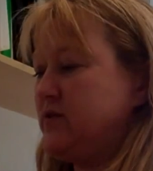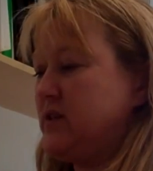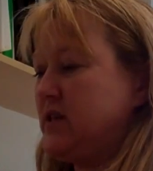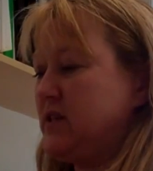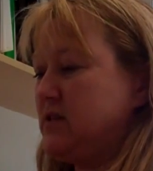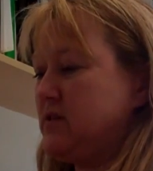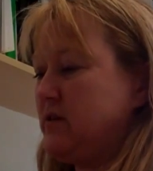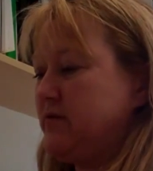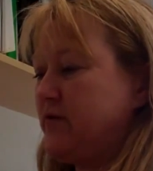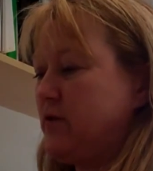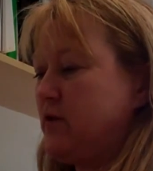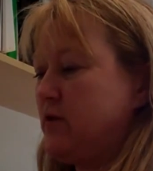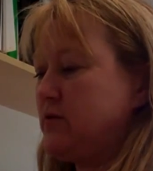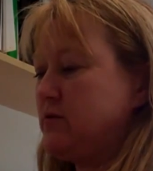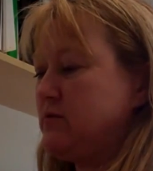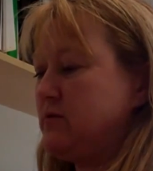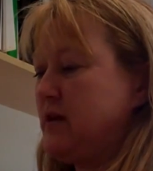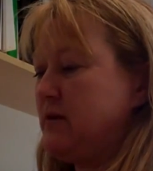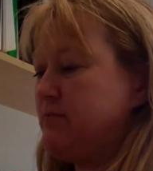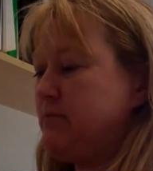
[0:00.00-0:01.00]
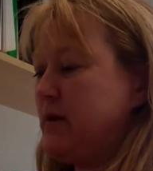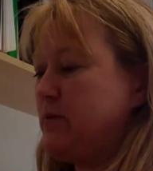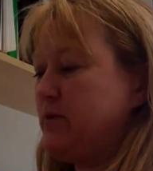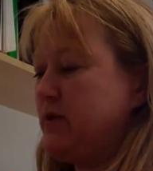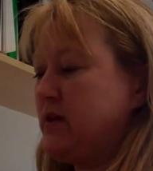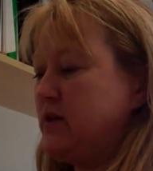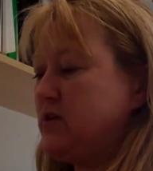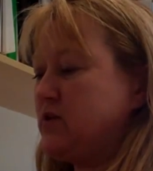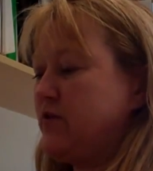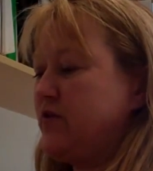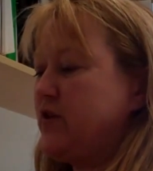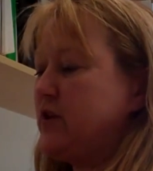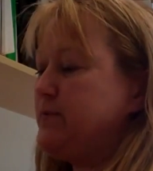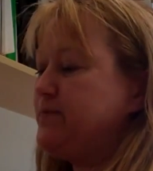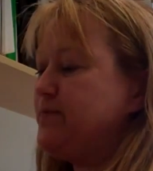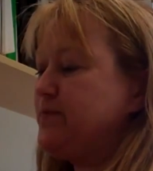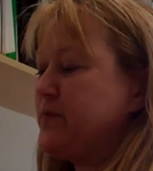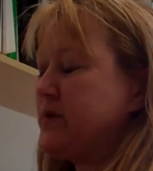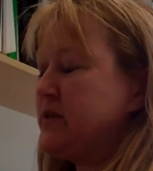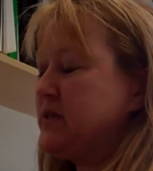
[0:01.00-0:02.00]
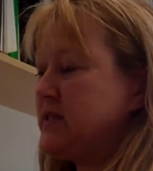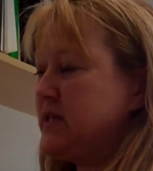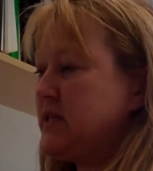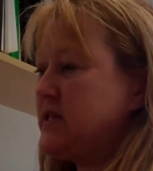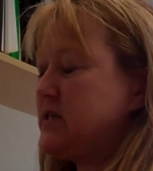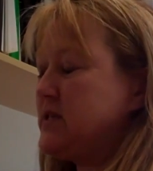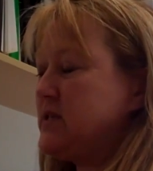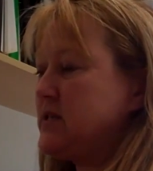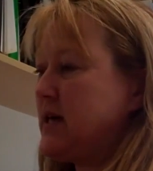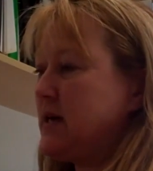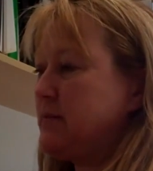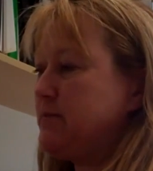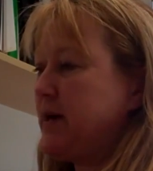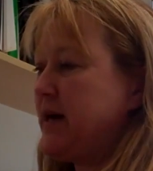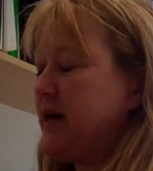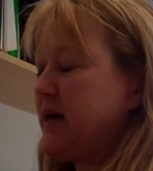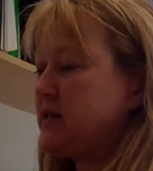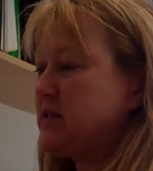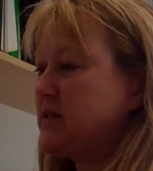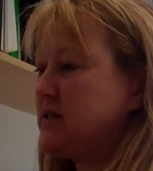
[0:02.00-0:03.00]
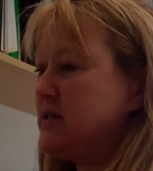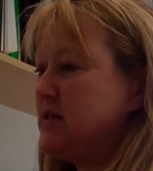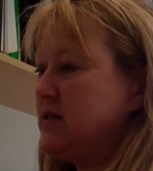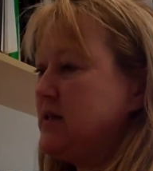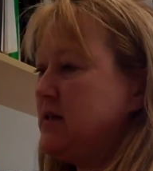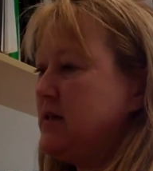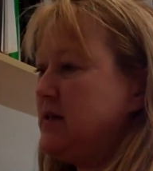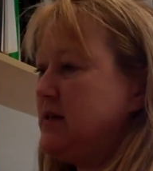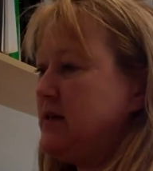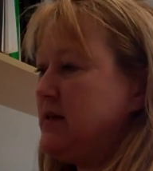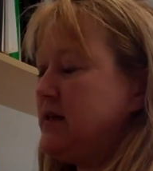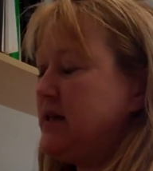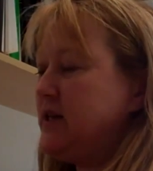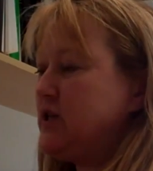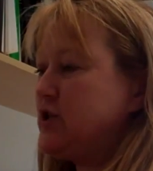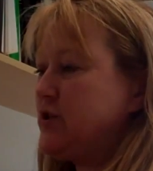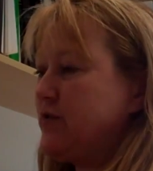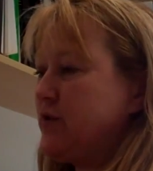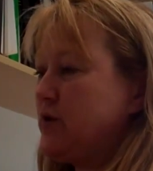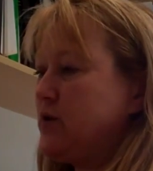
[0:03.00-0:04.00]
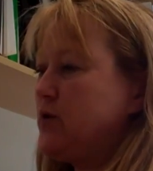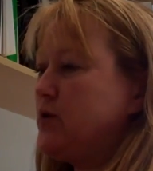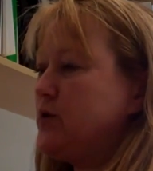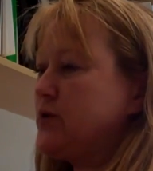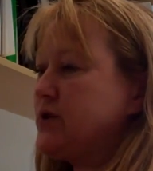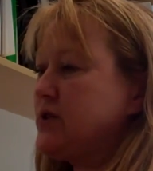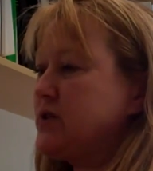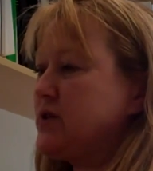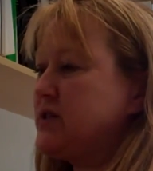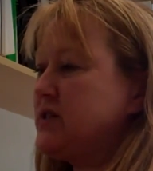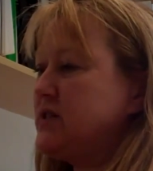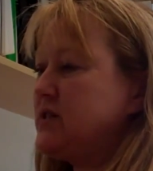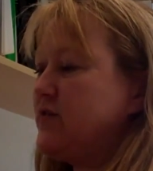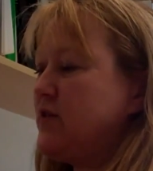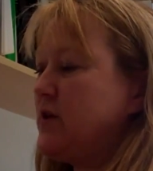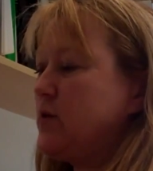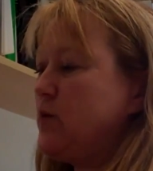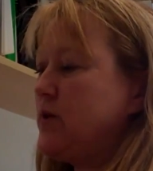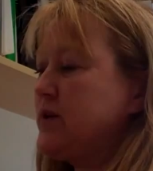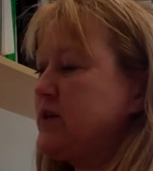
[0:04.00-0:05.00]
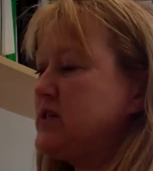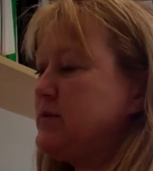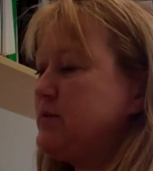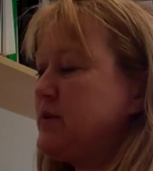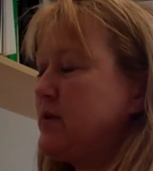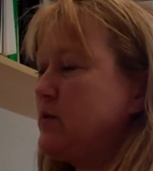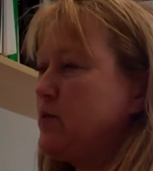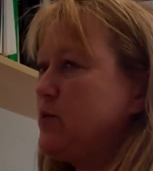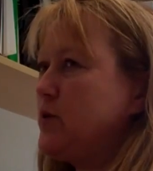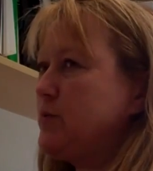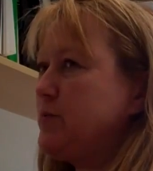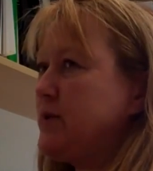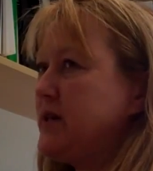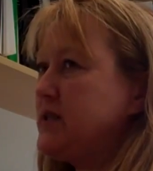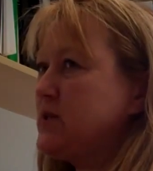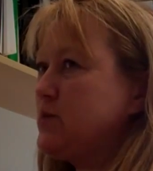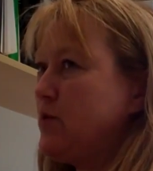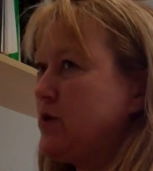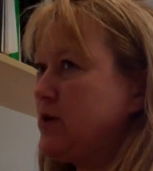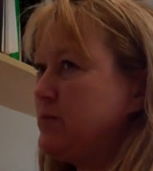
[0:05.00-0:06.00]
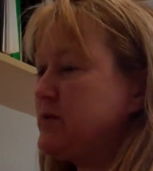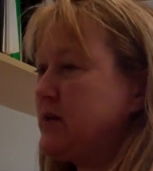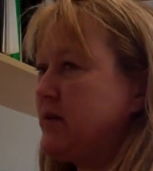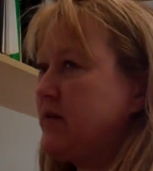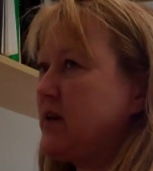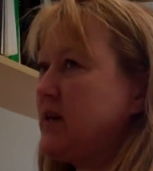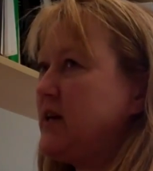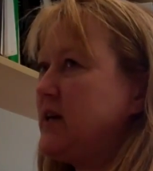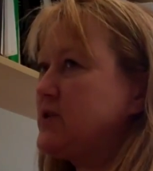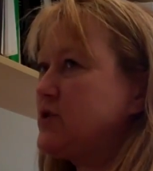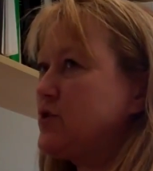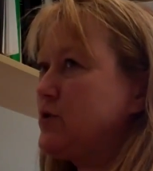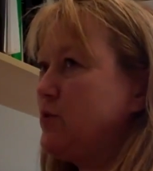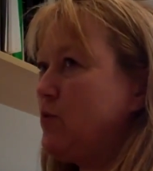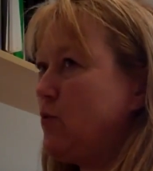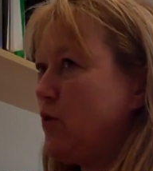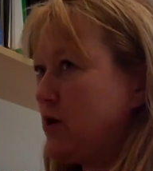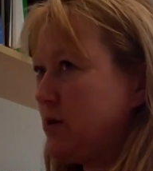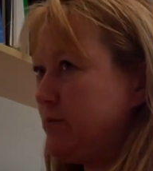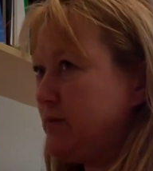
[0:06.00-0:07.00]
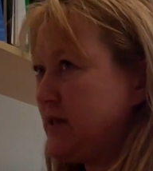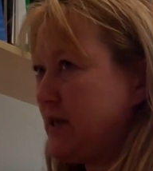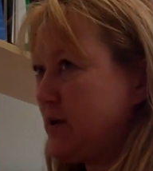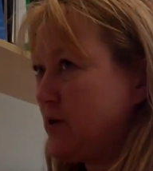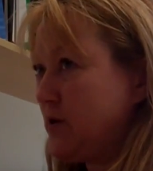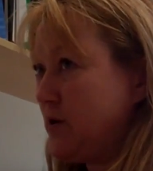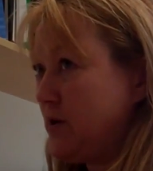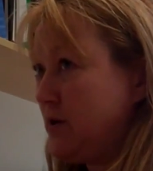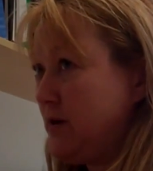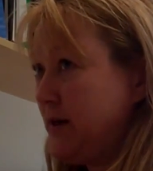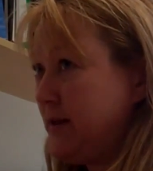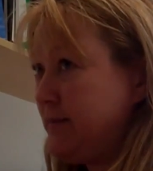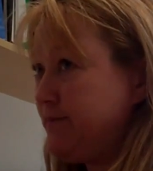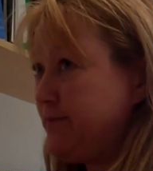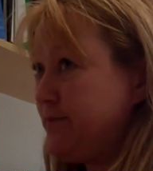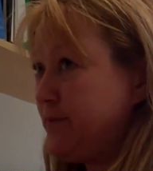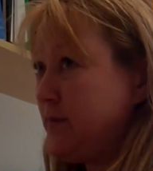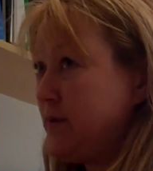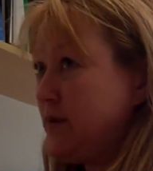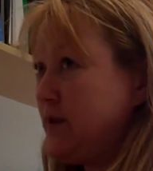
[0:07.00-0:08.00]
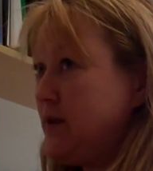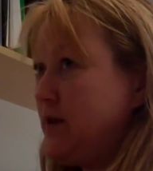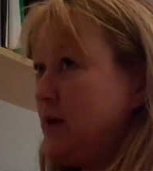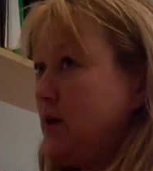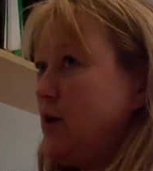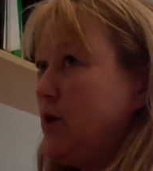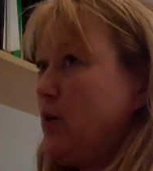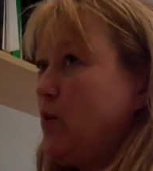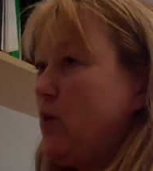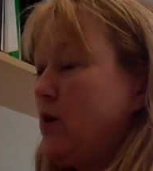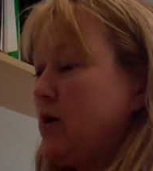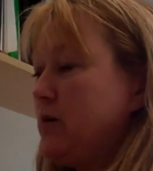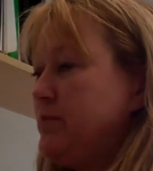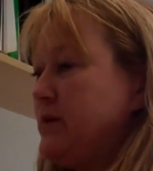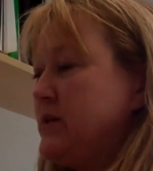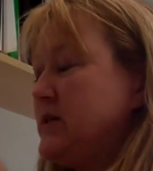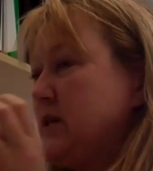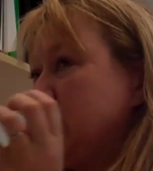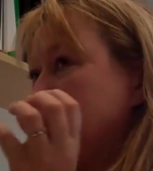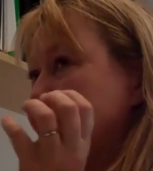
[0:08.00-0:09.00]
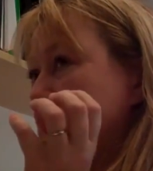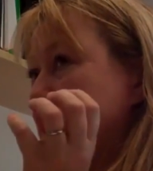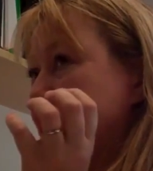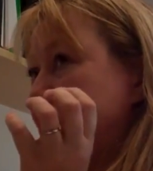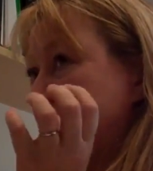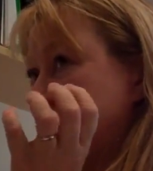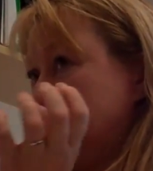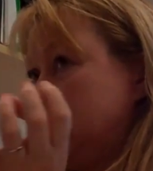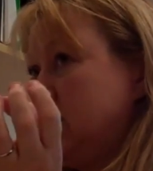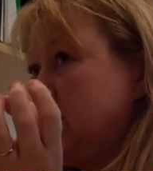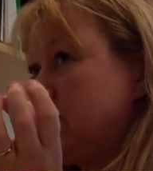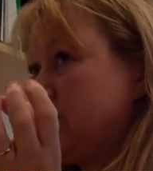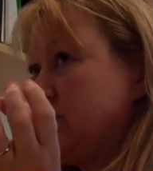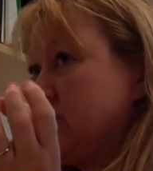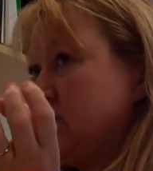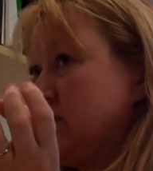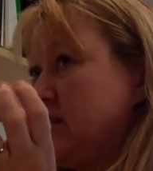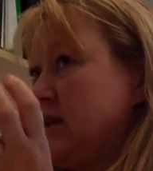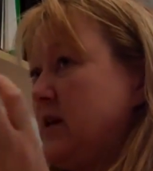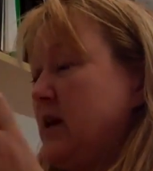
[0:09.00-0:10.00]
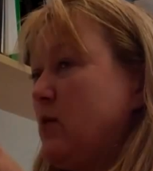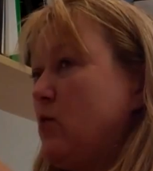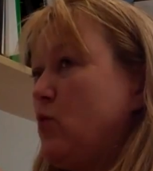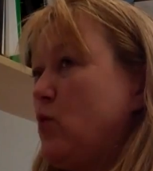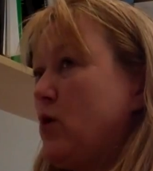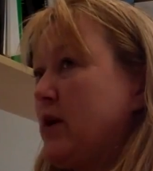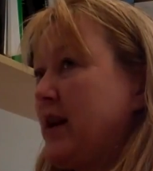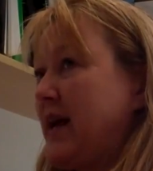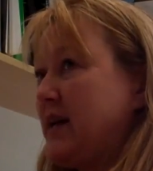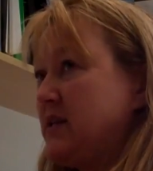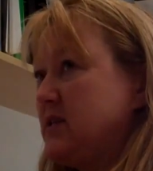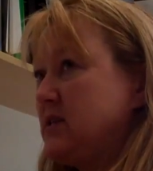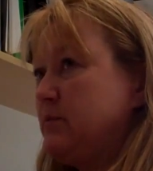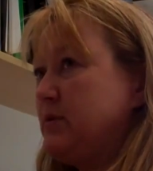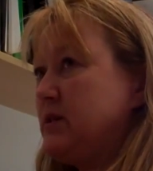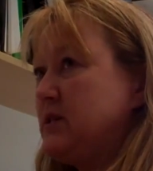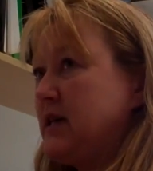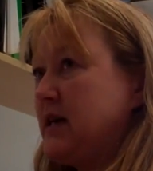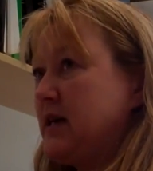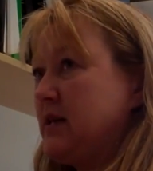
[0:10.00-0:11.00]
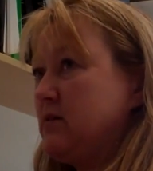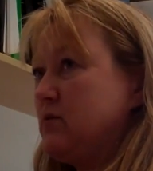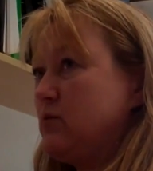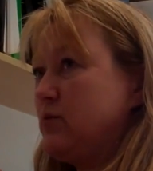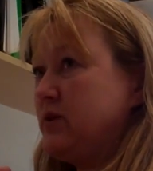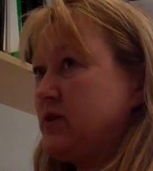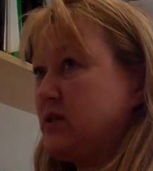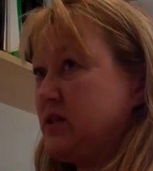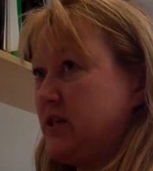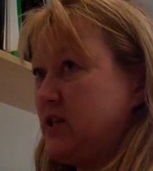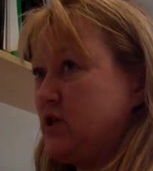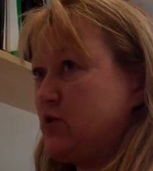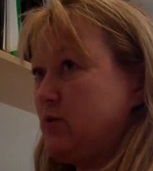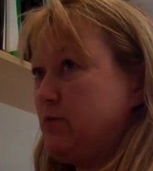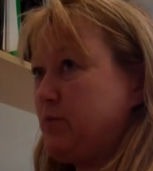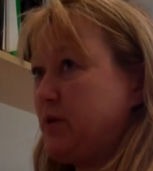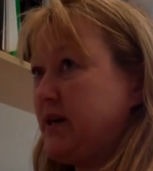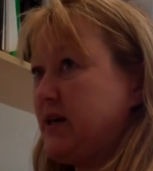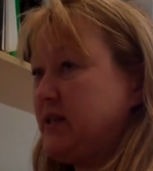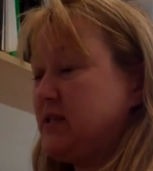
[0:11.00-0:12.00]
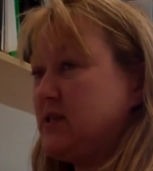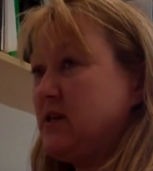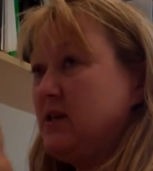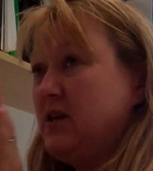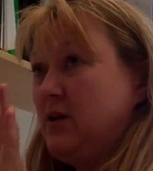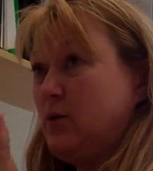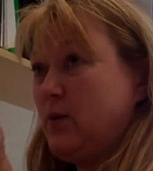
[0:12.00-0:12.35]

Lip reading: I've done is I've gone and met with each of the centres, unpacked each of the courses, identified what needs to be done in the workplace, what can be done in the classroom, what can be done online, what can be done polysynchronously, and what has to be done with a teacher in place.